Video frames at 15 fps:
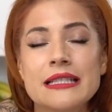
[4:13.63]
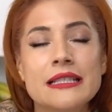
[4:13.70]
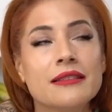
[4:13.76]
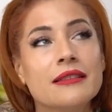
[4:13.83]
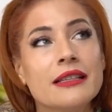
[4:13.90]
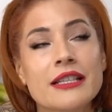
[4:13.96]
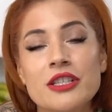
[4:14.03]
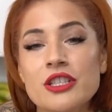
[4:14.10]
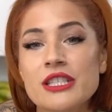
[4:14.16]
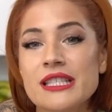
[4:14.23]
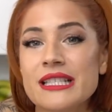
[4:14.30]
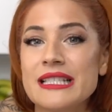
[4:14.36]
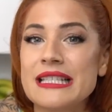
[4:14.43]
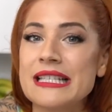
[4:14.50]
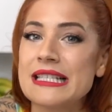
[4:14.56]
delicious
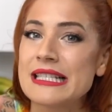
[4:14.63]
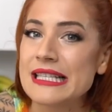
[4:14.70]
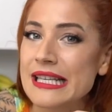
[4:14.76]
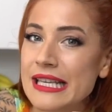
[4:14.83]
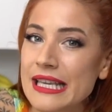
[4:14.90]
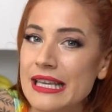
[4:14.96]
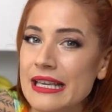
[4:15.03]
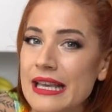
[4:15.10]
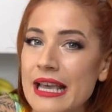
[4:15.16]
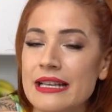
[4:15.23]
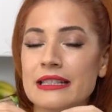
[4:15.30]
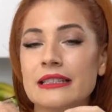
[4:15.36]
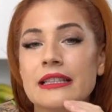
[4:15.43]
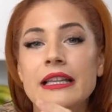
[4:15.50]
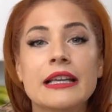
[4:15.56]
tzatziki and
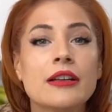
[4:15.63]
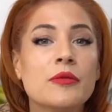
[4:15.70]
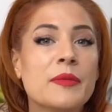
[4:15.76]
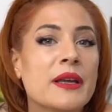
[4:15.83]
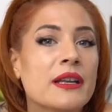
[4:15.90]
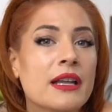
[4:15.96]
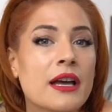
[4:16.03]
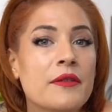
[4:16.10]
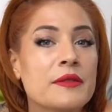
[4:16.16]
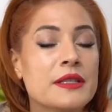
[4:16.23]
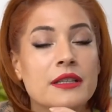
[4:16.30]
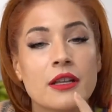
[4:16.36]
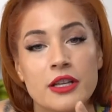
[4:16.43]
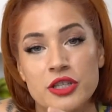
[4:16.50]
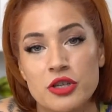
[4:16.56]
a little bit of
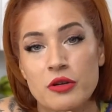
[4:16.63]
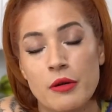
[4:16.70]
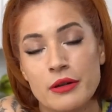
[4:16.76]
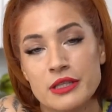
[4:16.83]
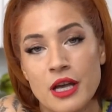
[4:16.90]
cilantro on